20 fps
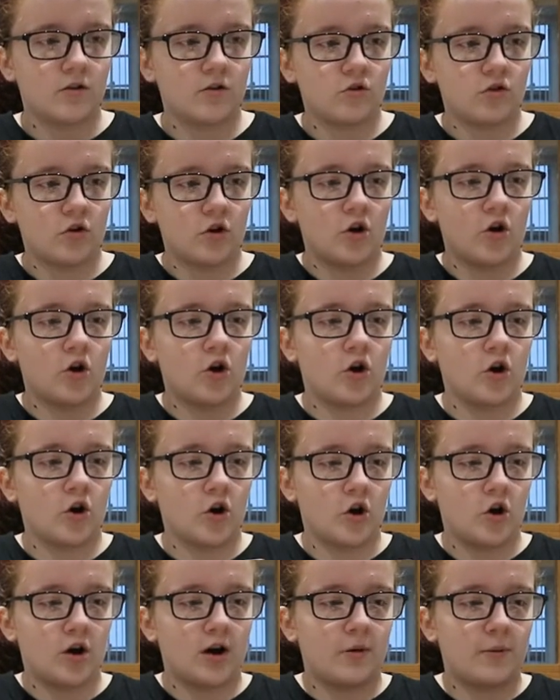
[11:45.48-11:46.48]

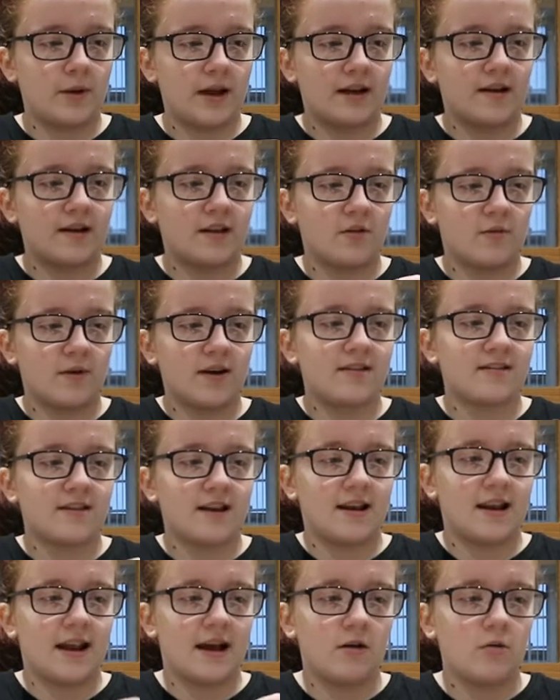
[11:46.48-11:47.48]
So are we adding the rest
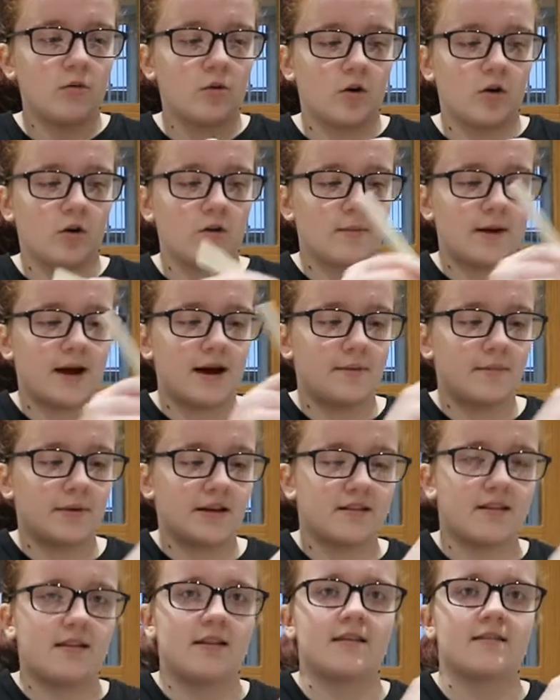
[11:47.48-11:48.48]
in now or am I
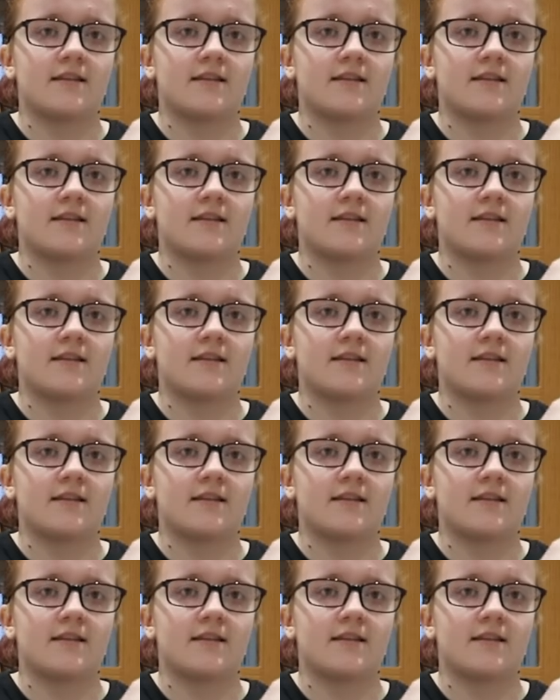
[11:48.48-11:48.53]
mixing it?